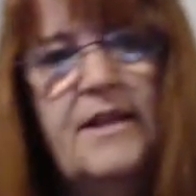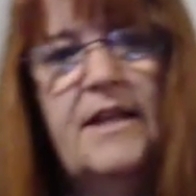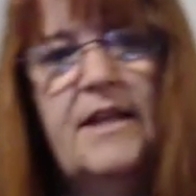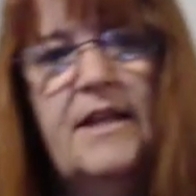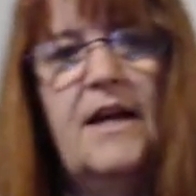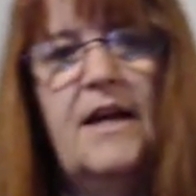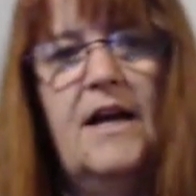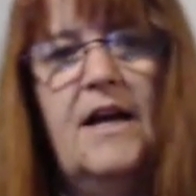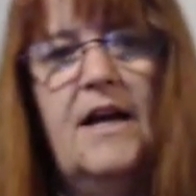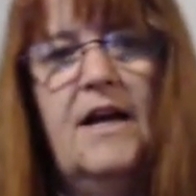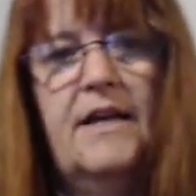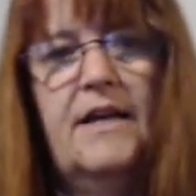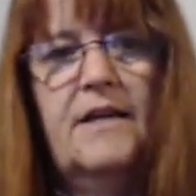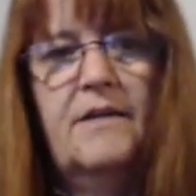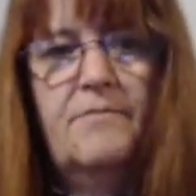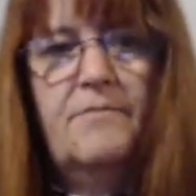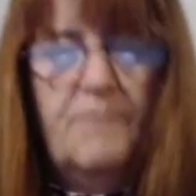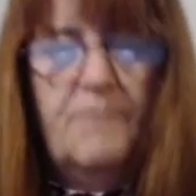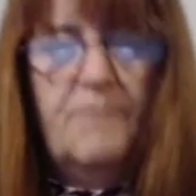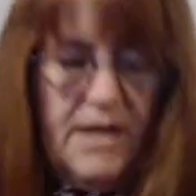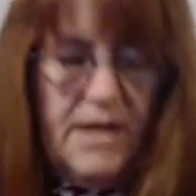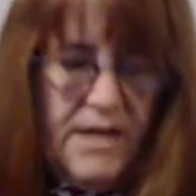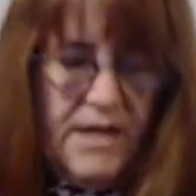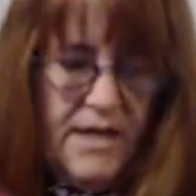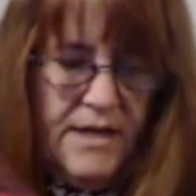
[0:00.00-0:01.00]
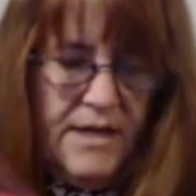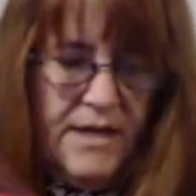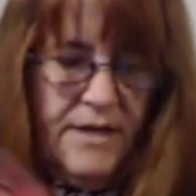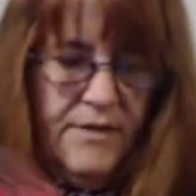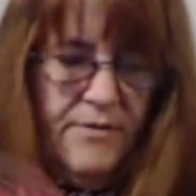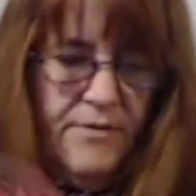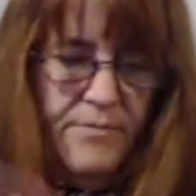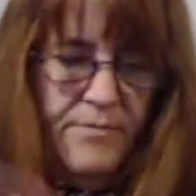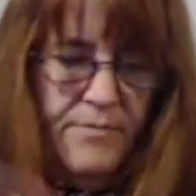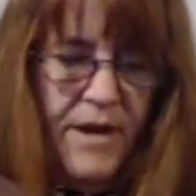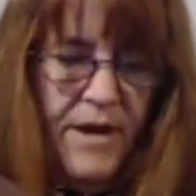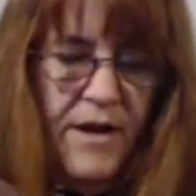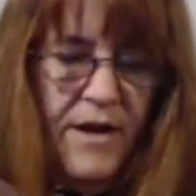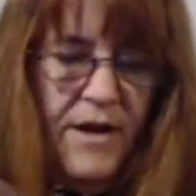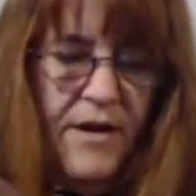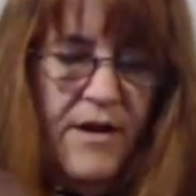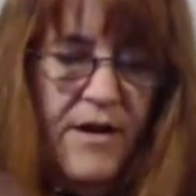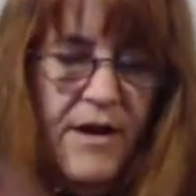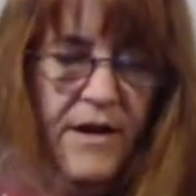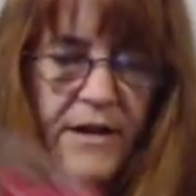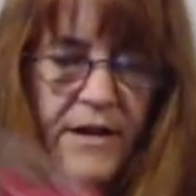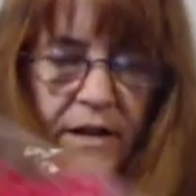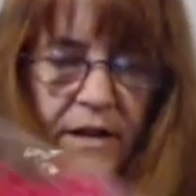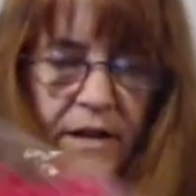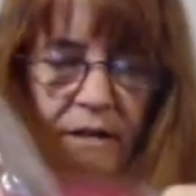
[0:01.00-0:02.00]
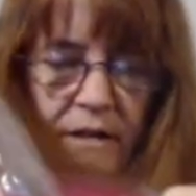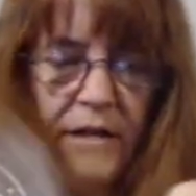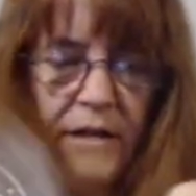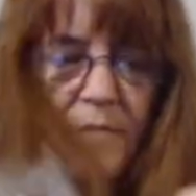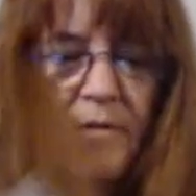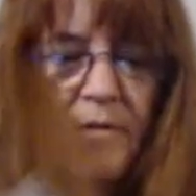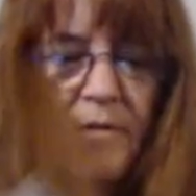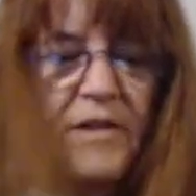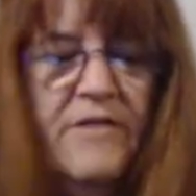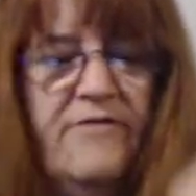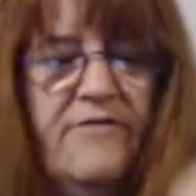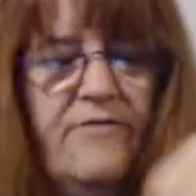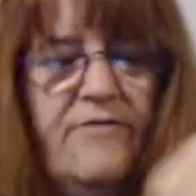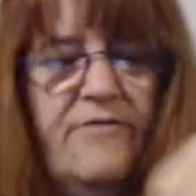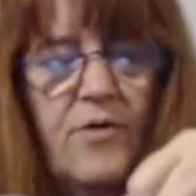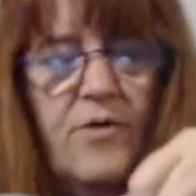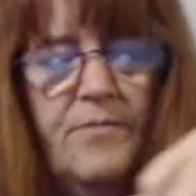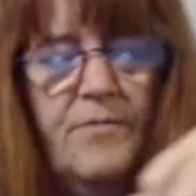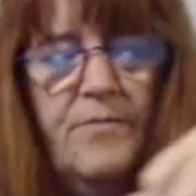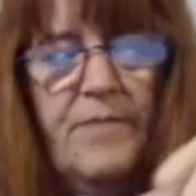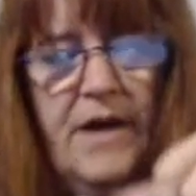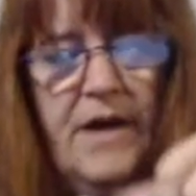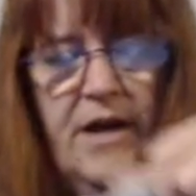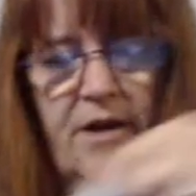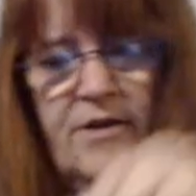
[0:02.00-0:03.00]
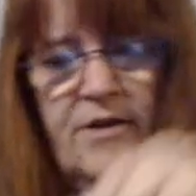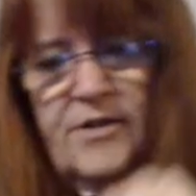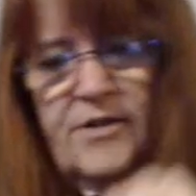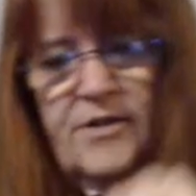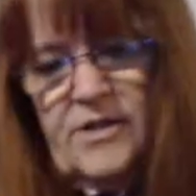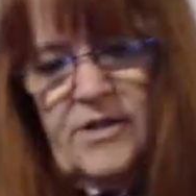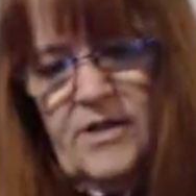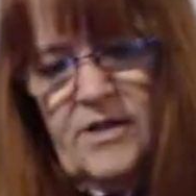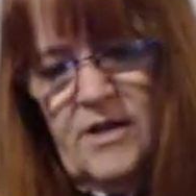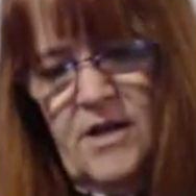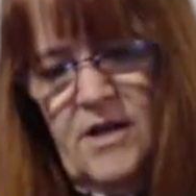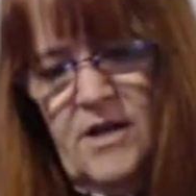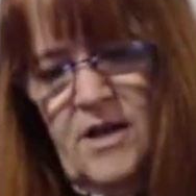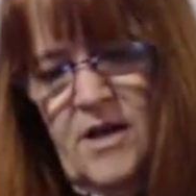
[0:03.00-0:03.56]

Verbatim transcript: that I can make another pair, and that'll give me the 4 pairs.